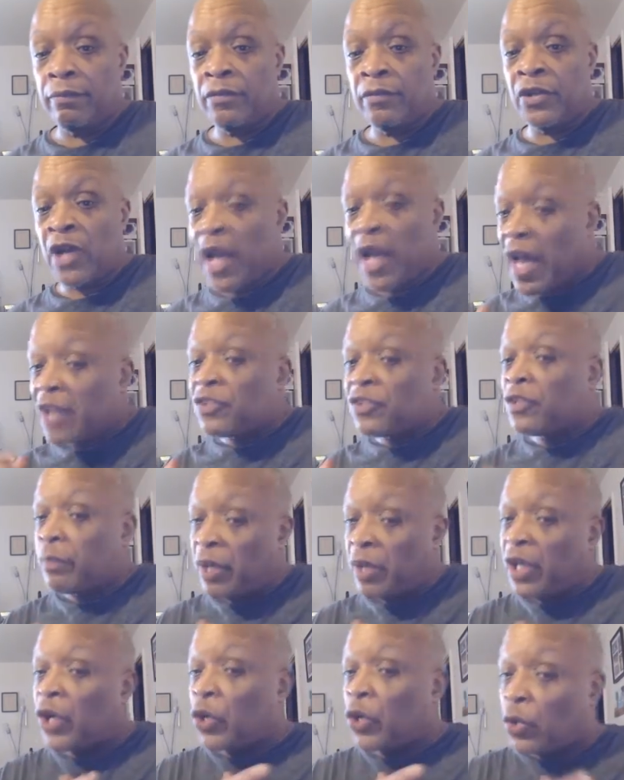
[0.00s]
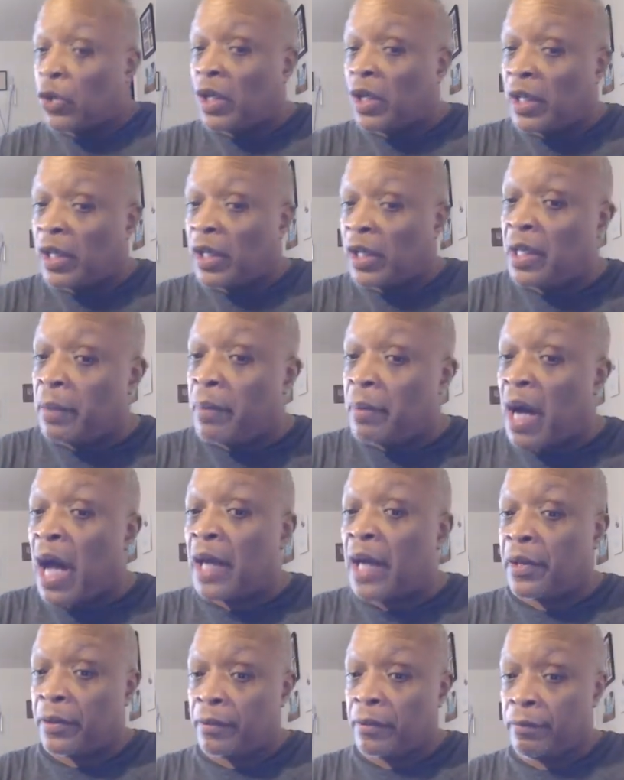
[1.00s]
there has to be acrylic in the binder.